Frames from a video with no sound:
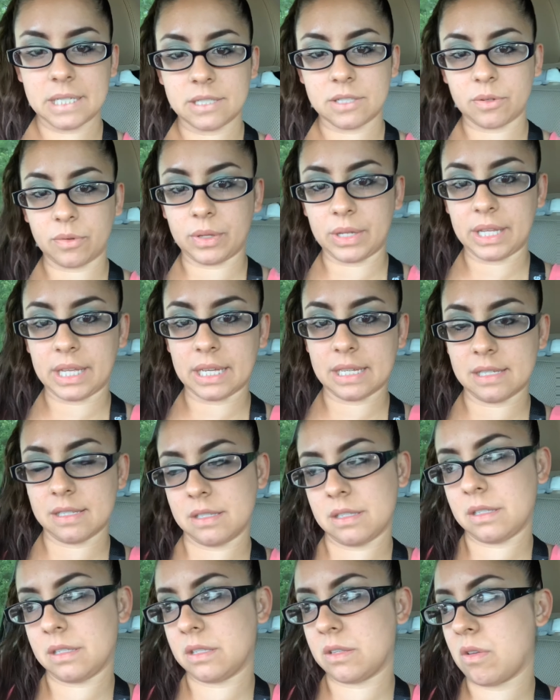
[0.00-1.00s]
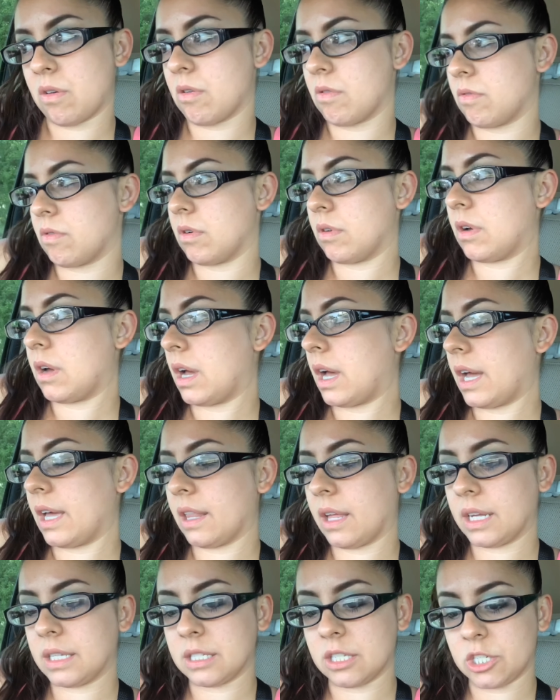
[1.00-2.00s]
So yes, so I
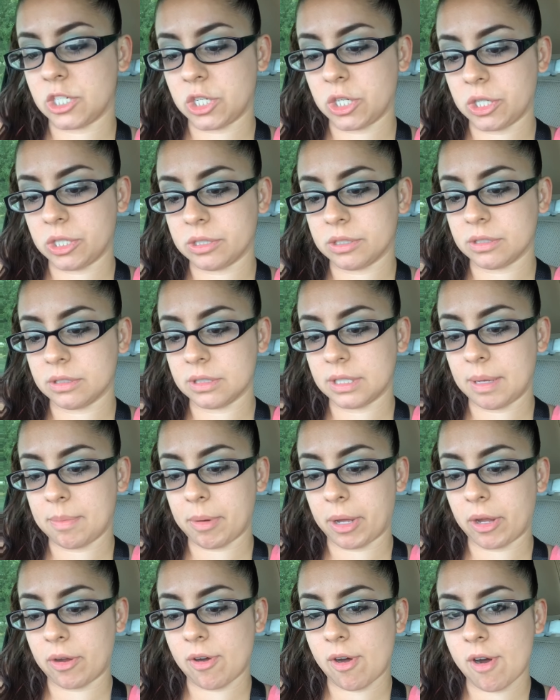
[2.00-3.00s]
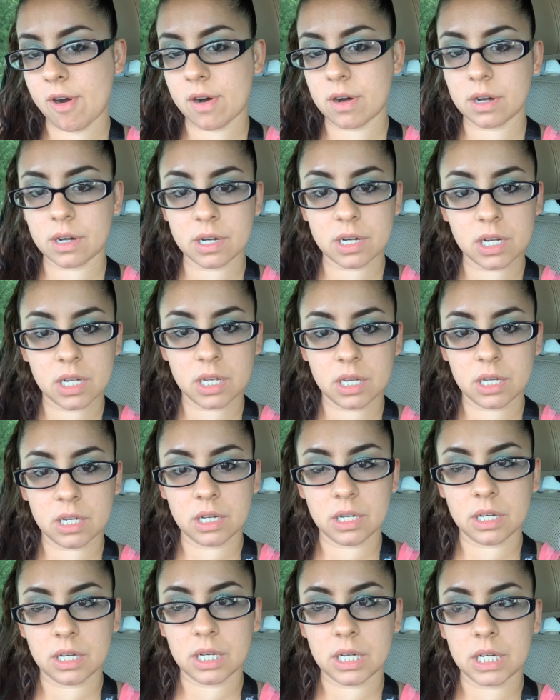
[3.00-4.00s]
like to chill in my car
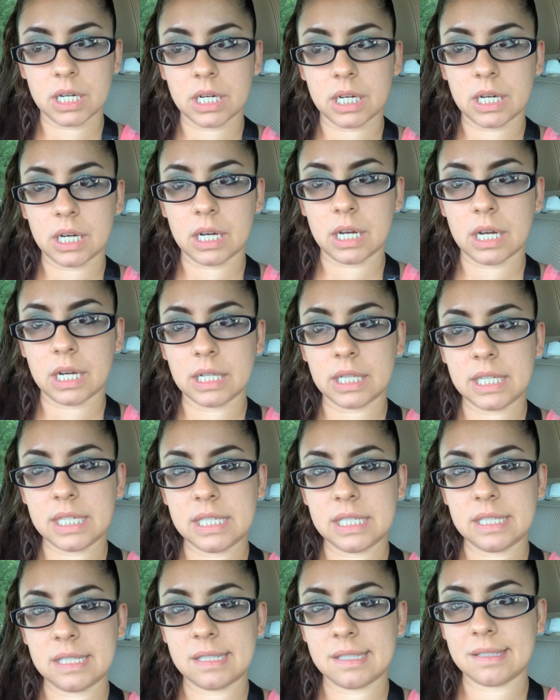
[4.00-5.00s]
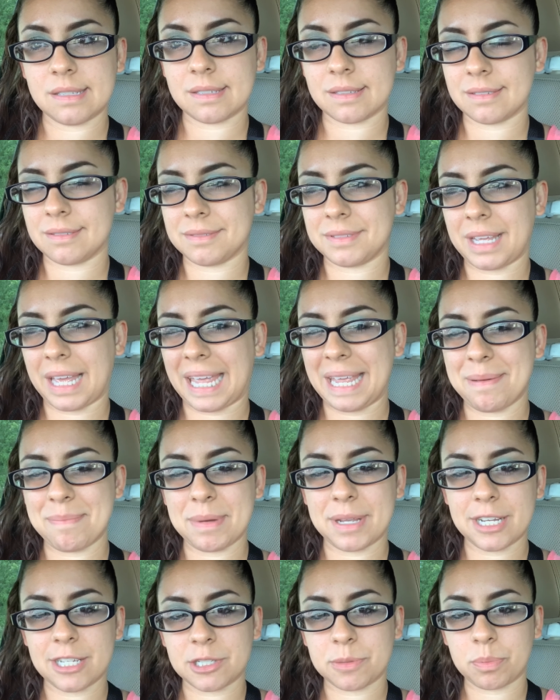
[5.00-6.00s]
at least 8
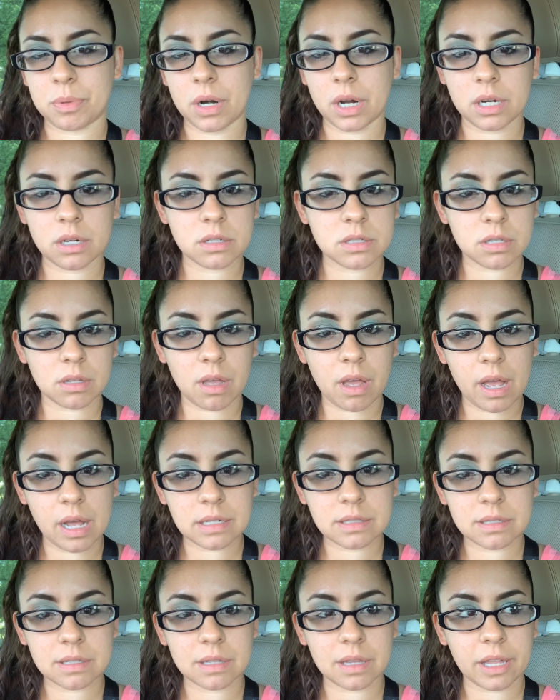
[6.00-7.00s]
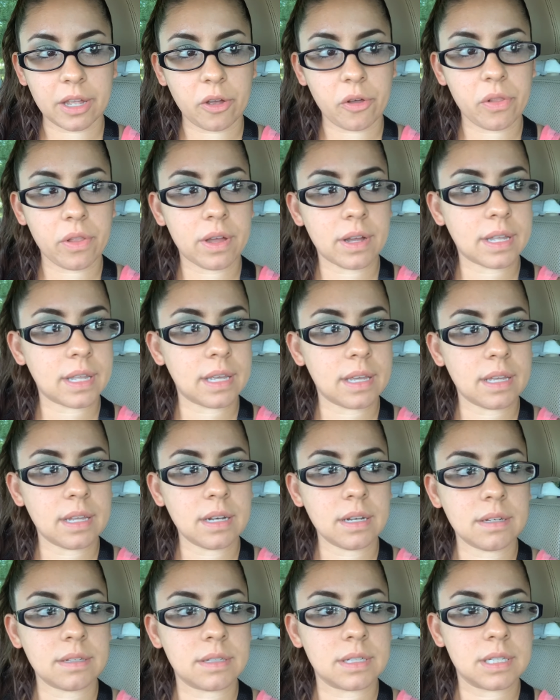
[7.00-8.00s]
minutes prior till I had to like clock
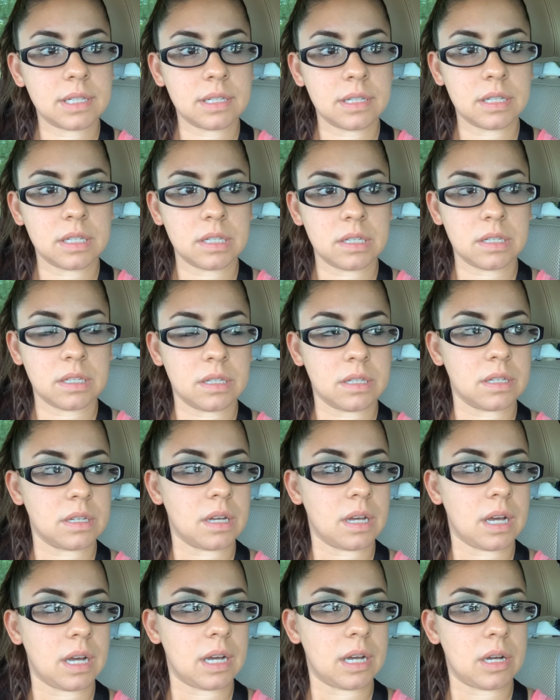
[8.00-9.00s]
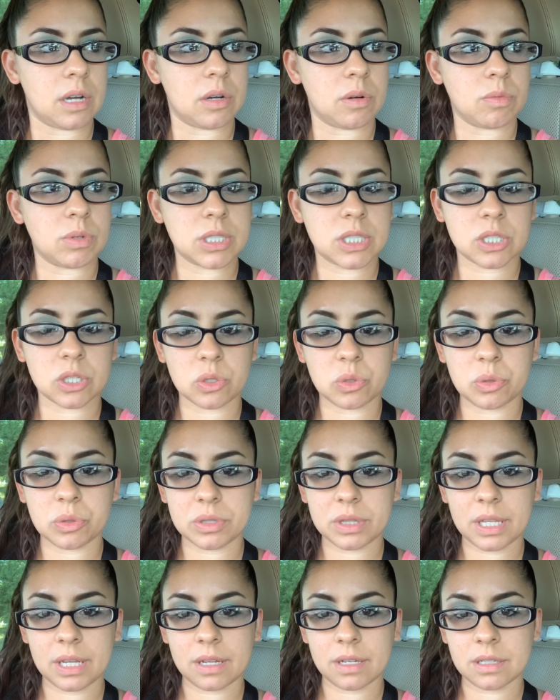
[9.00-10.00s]
in. What's a cool
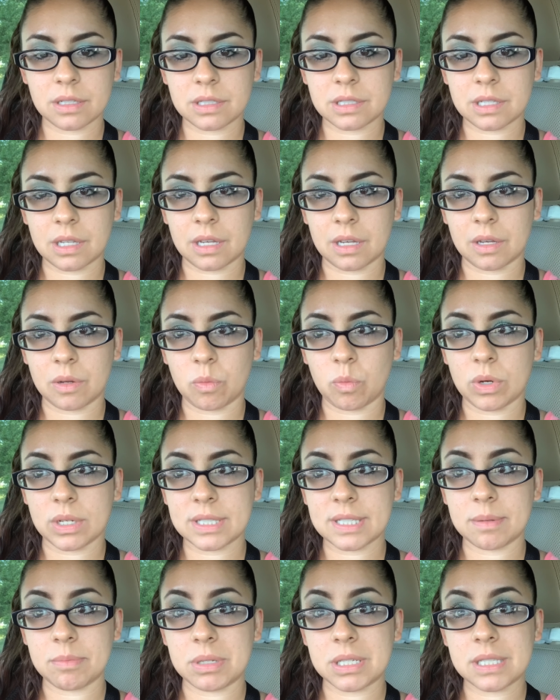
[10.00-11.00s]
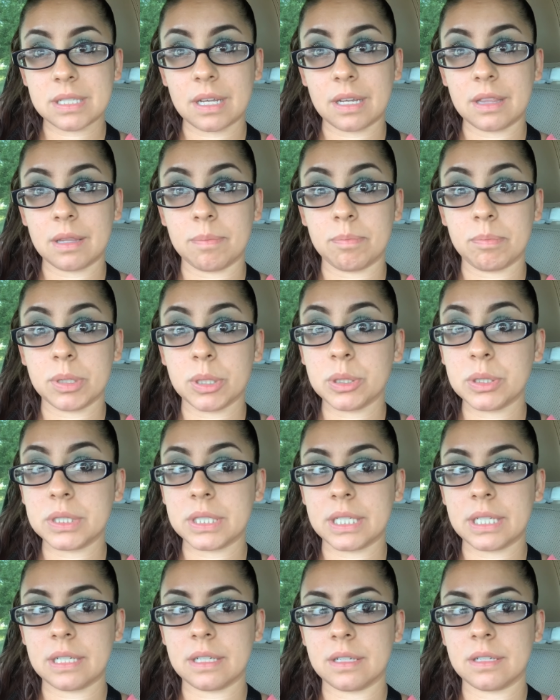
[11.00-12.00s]
thing is that once I'm inside the
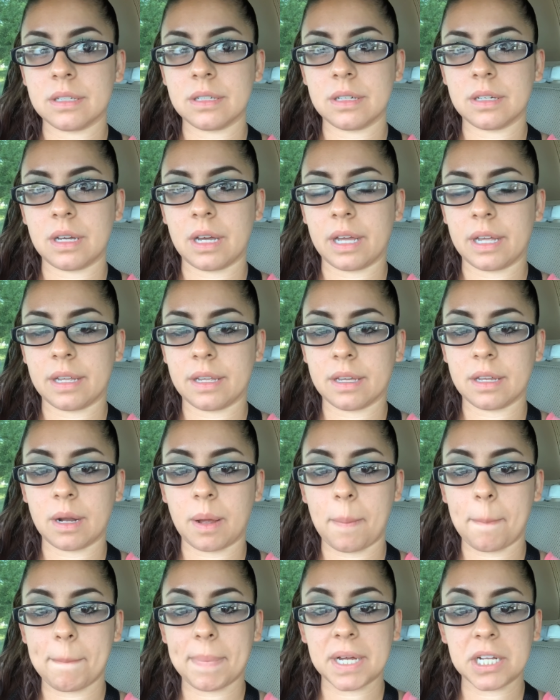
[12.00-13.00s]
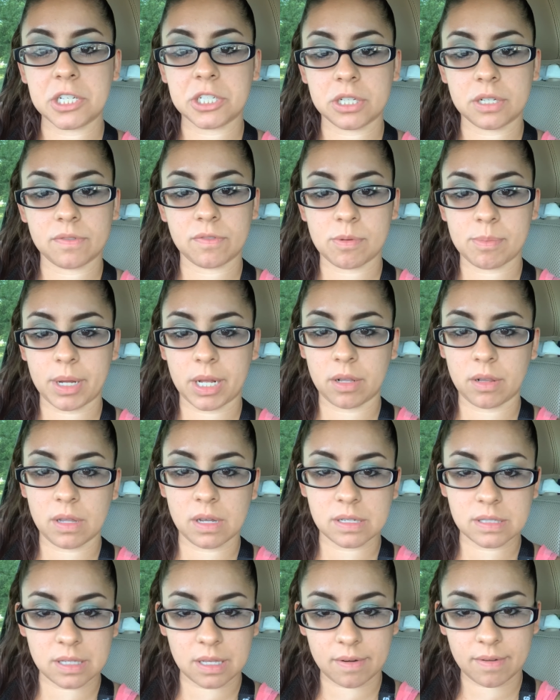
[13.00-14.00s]
building, I can punch in for my
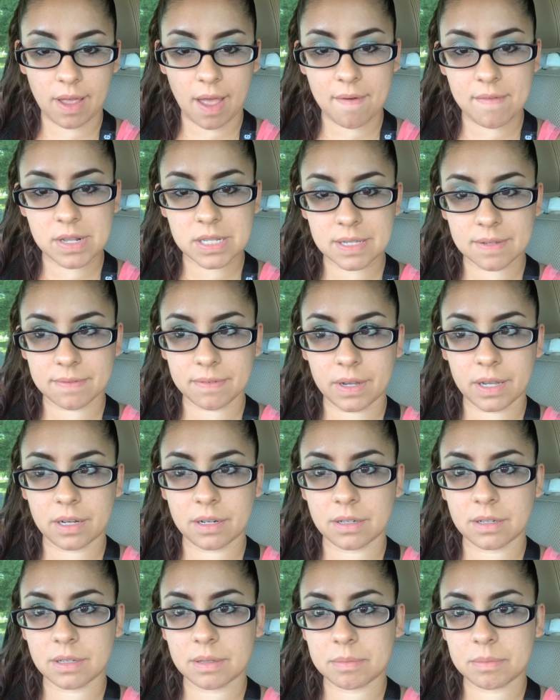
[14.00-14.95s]
clock, so I don't have to find